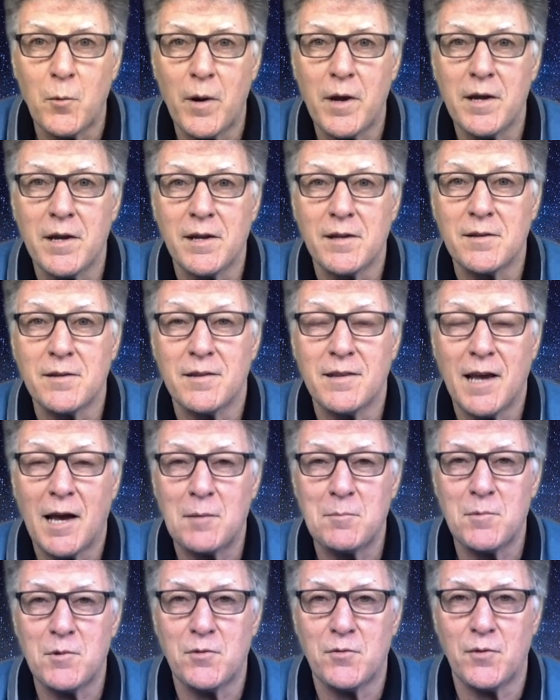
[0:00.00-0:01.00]
away into the
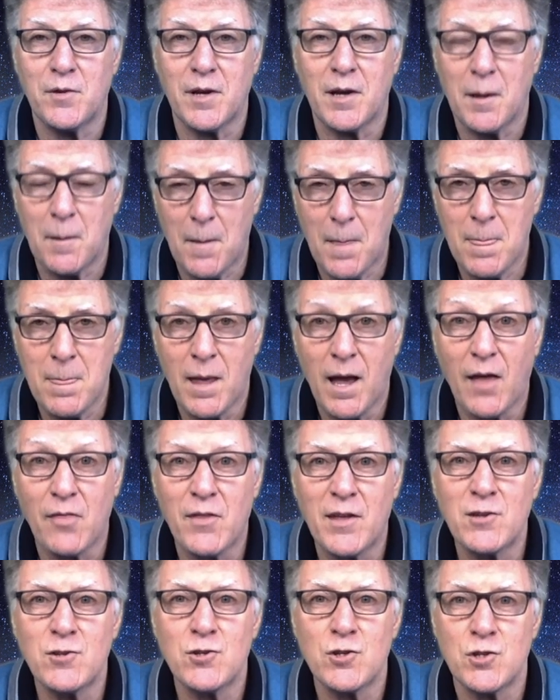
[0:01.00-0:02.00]
atmosphere. And
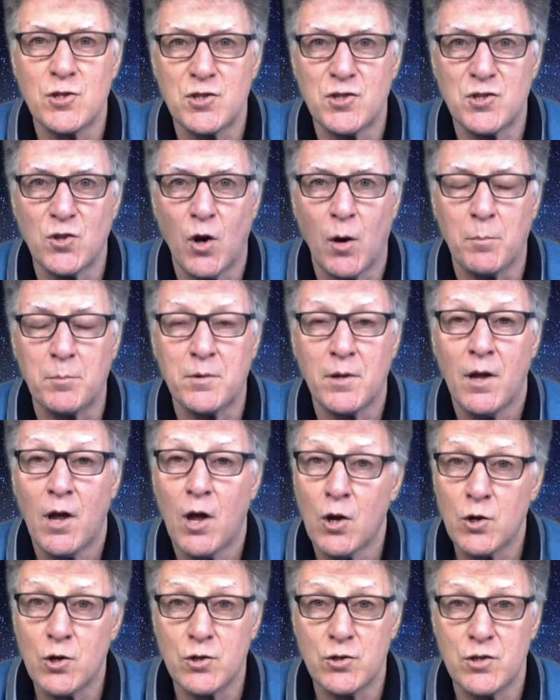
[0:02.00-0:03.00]
then she stopped,
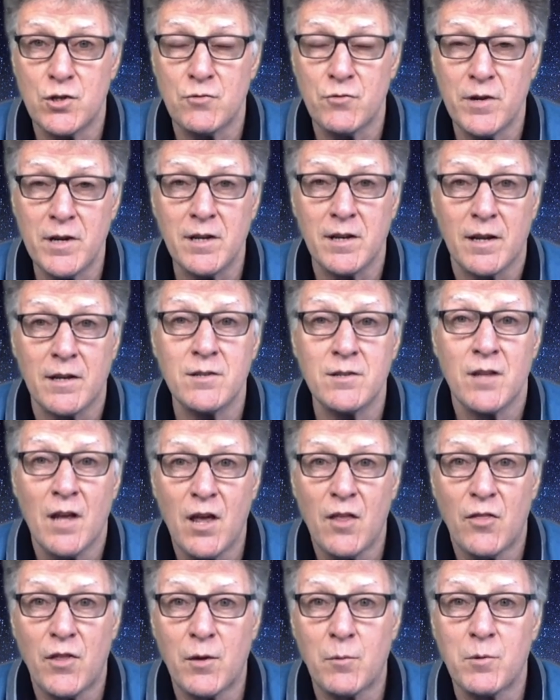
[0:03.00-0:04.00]
because she realised
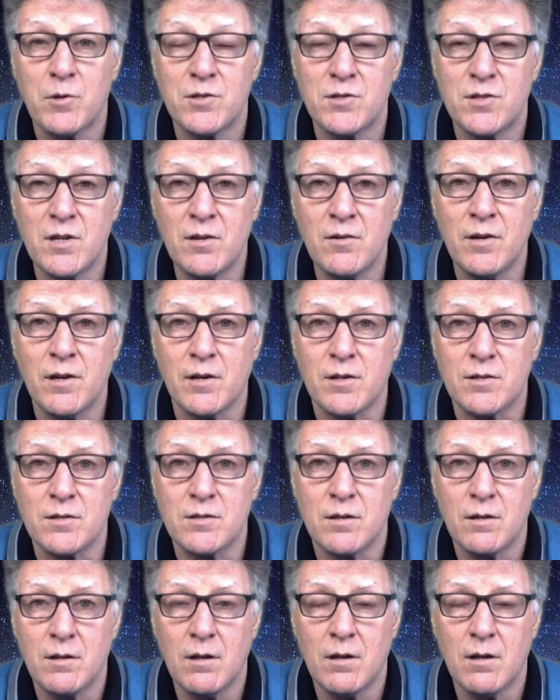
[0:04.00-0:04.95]
they were serious.